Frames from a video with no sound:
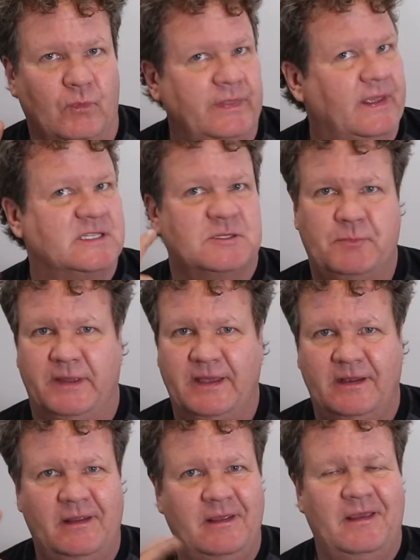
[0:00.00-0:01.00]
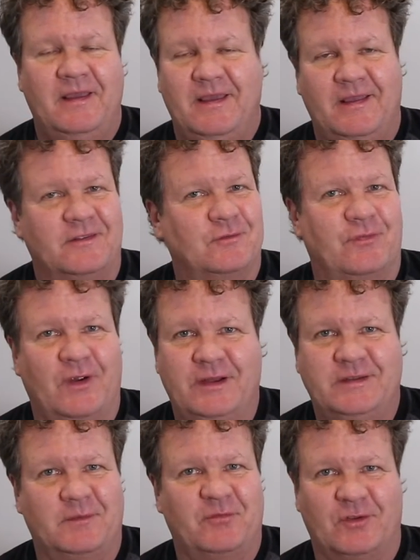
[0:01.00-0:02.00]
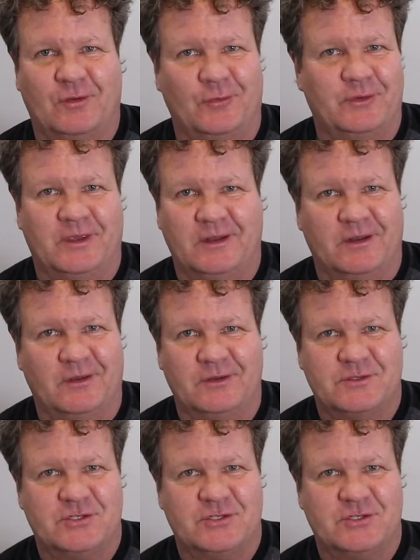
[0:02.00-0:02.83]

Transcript: When they spin, it's very difficult to get a good